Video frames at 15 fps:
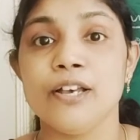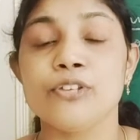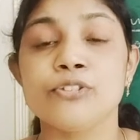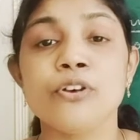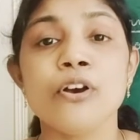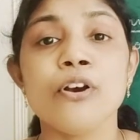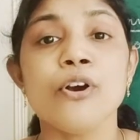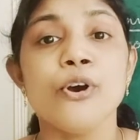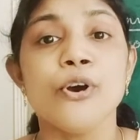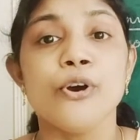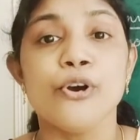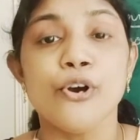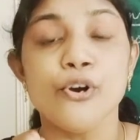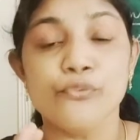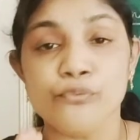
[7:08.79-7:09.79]
So
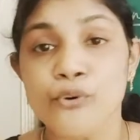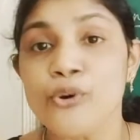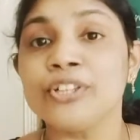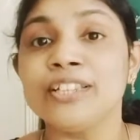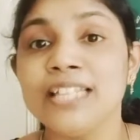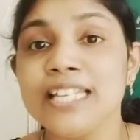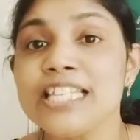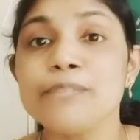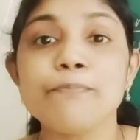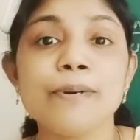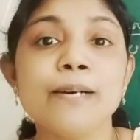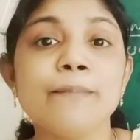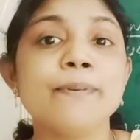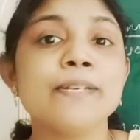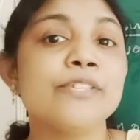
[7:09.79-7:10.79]
for this
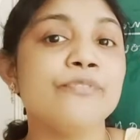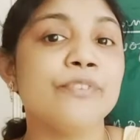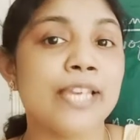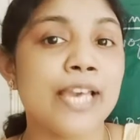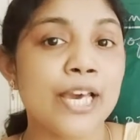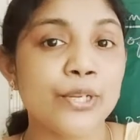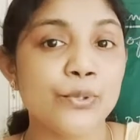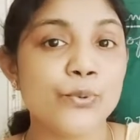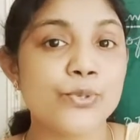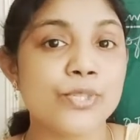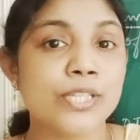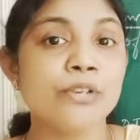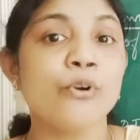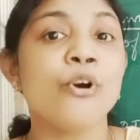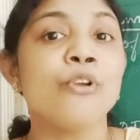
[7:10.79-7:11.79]
purpose we are
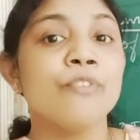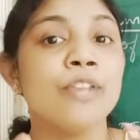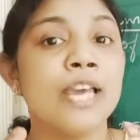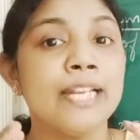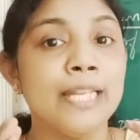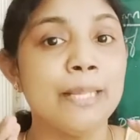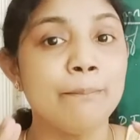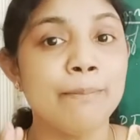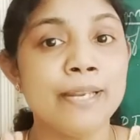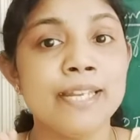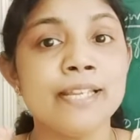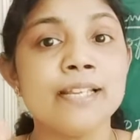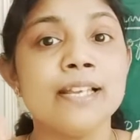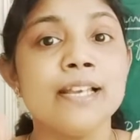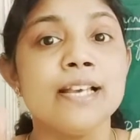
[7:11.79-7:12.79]
using, or we are
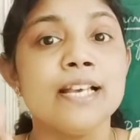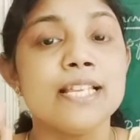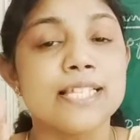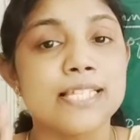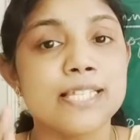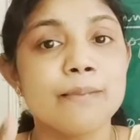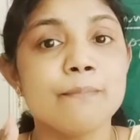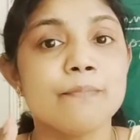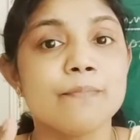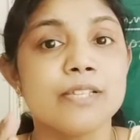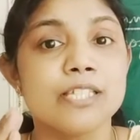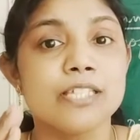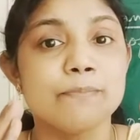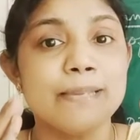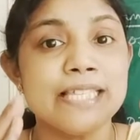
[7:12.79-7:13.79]
depending some
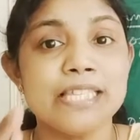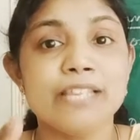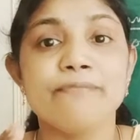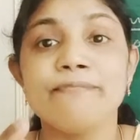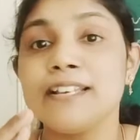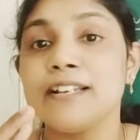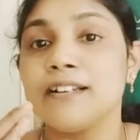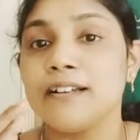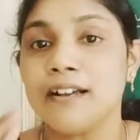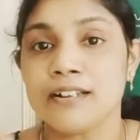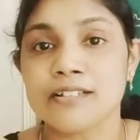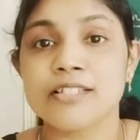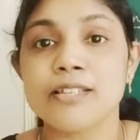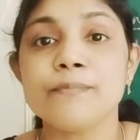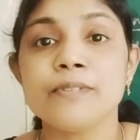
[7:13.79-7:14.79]
specific
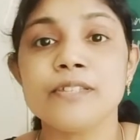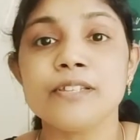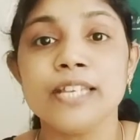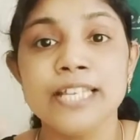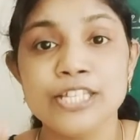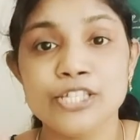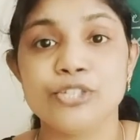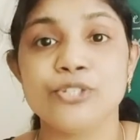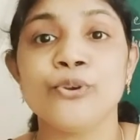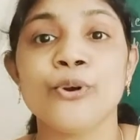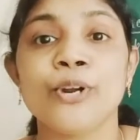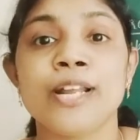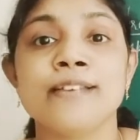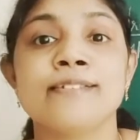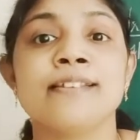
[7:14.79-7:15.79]
concepts is
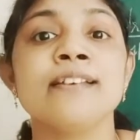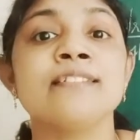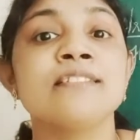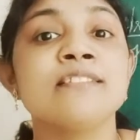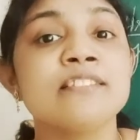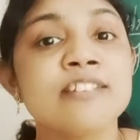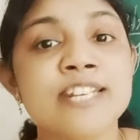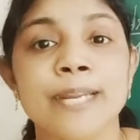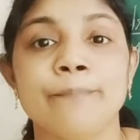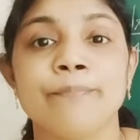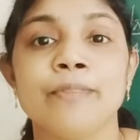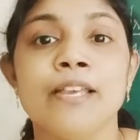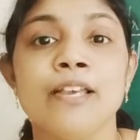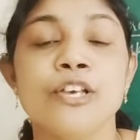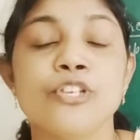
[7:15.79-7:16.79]
known as a stream.
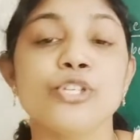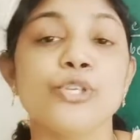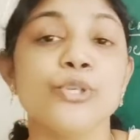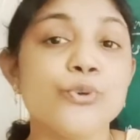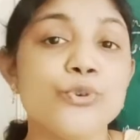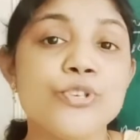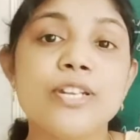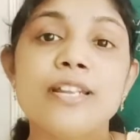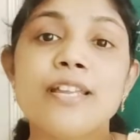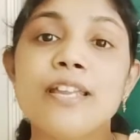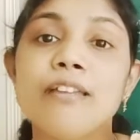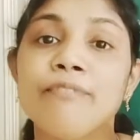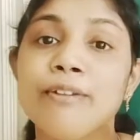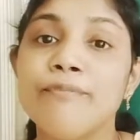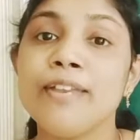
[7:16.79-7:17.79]
So usually
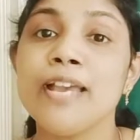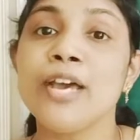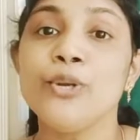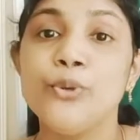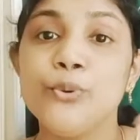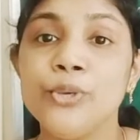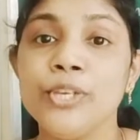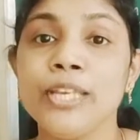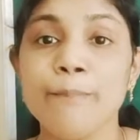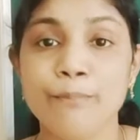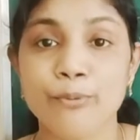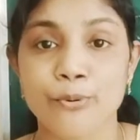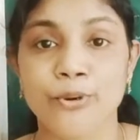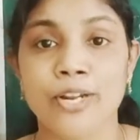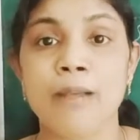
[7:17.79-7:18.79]
when we are doing a
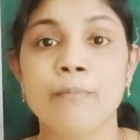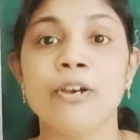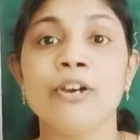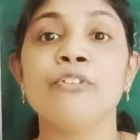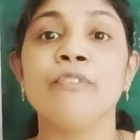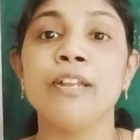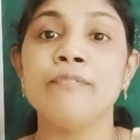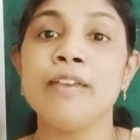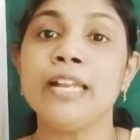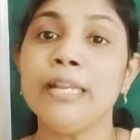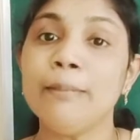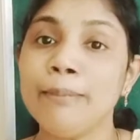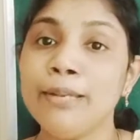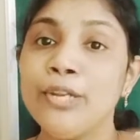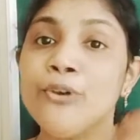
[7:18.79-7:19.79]
program, or when we are
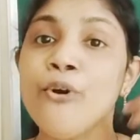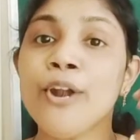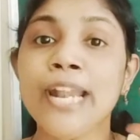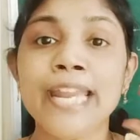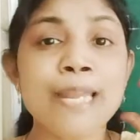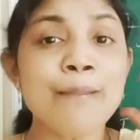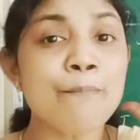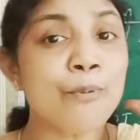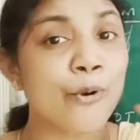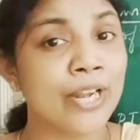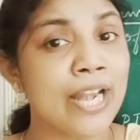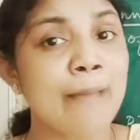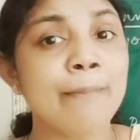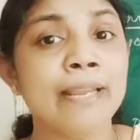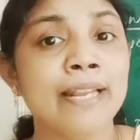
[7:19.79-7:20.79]
depending on any
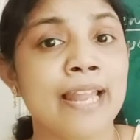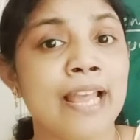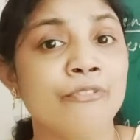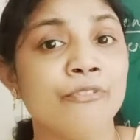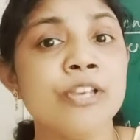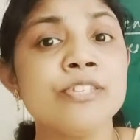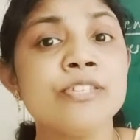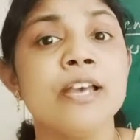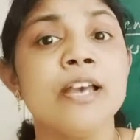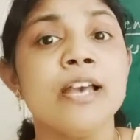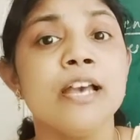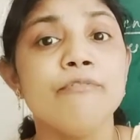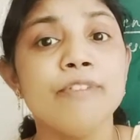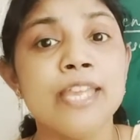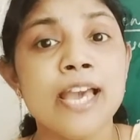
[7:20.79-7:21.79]
programming language,
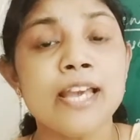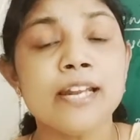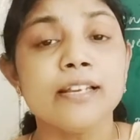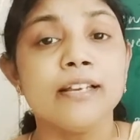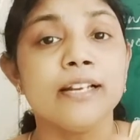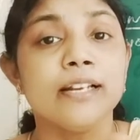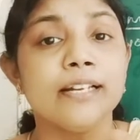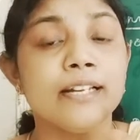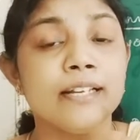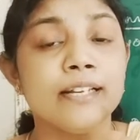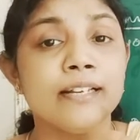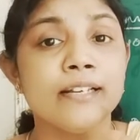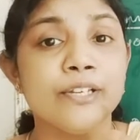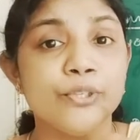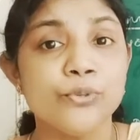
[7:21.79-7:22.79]
we are
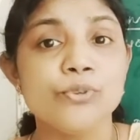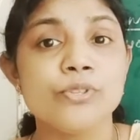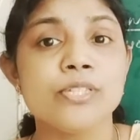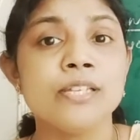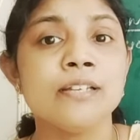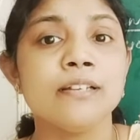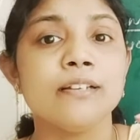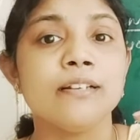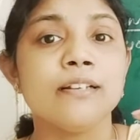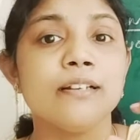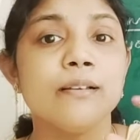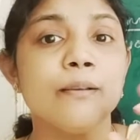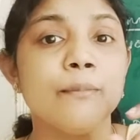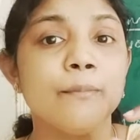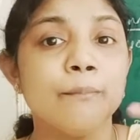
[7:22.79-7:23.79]
using
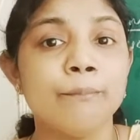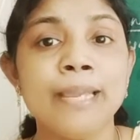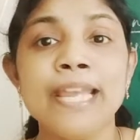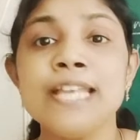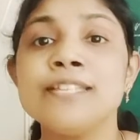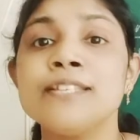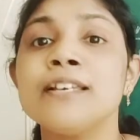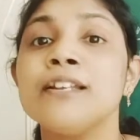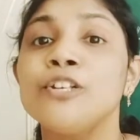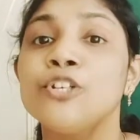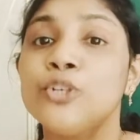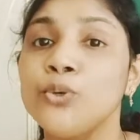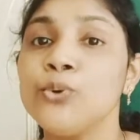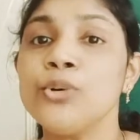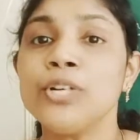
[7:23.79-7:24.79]
major
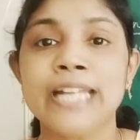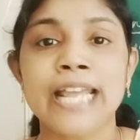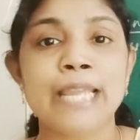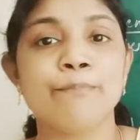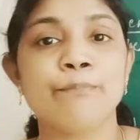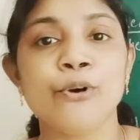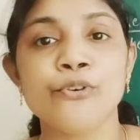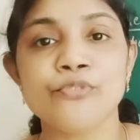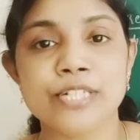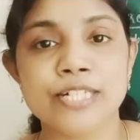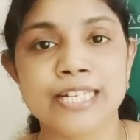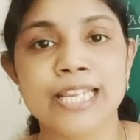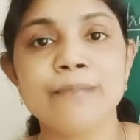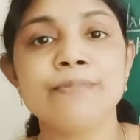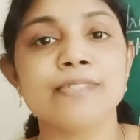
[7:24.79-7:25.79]
two type of
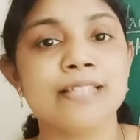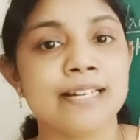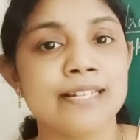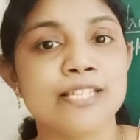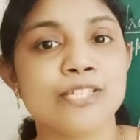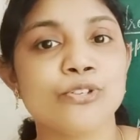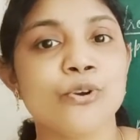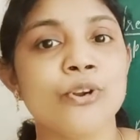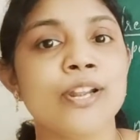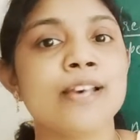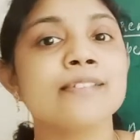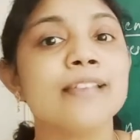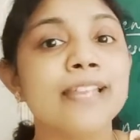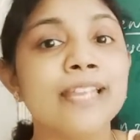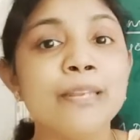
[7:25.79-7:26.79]
streams, that is called
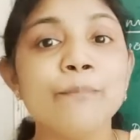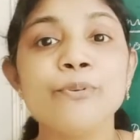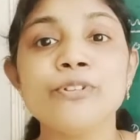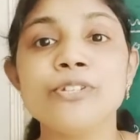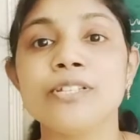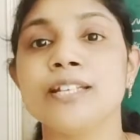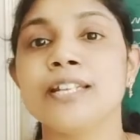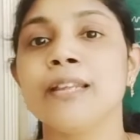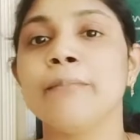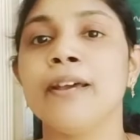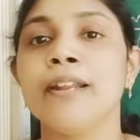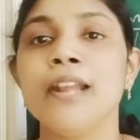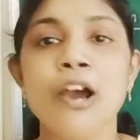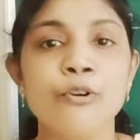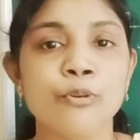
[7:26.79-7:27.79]
as input stream
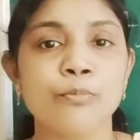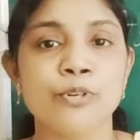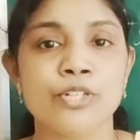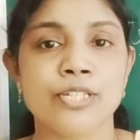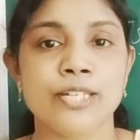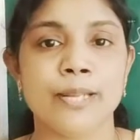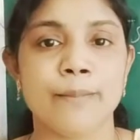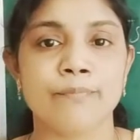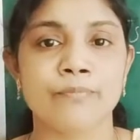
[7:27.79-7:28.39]
and output stream.